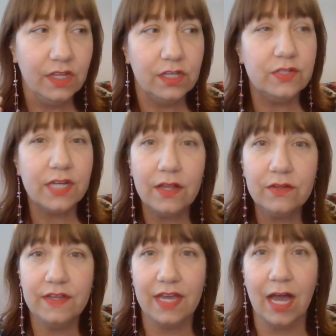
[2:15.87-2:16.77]
you
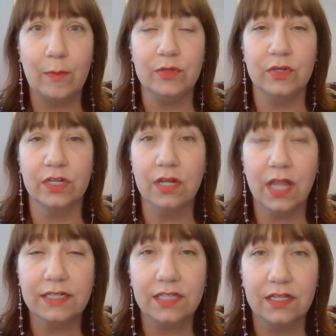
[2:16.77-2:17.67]
download the app, you can
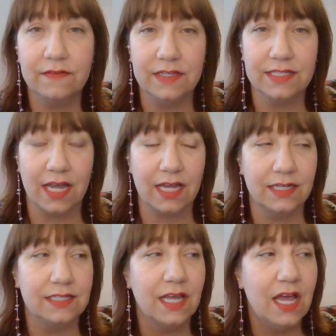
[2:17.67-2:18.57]
collect all of these
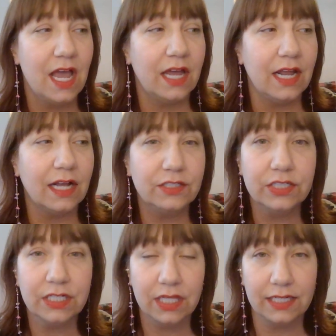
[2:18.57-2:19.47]
eggs, and as
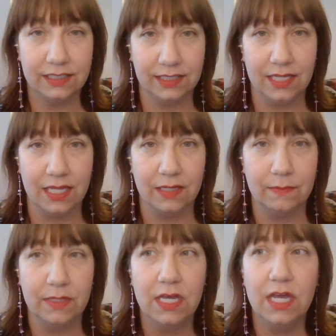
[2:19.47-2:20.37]
you're collecting
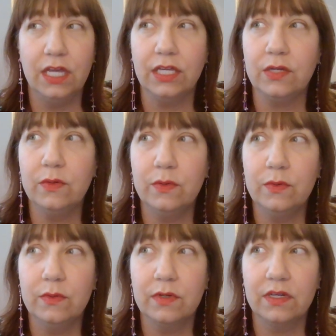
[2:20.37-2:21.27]
them,
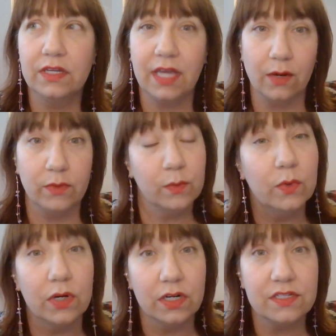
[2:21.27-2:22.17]
you get
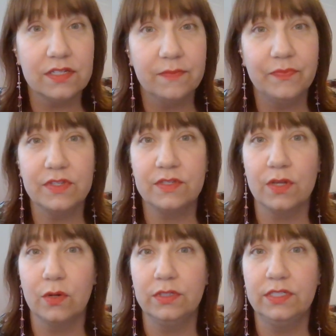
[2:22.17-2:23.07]
rewards.
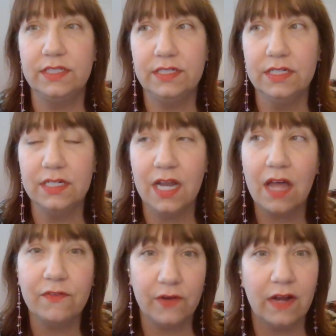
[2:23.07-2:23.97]
So,
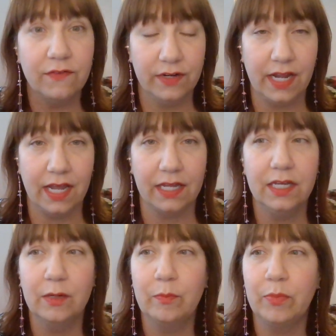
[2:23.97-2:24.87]
not for every
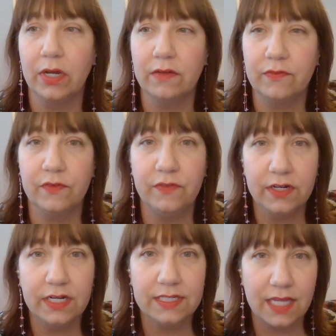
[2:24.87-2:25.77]
egg, but for
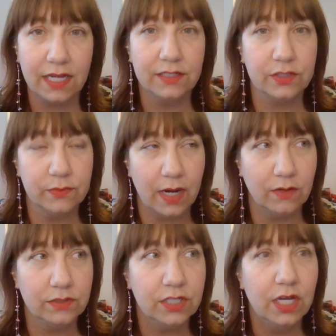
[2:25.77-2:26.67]
various eggs throughout,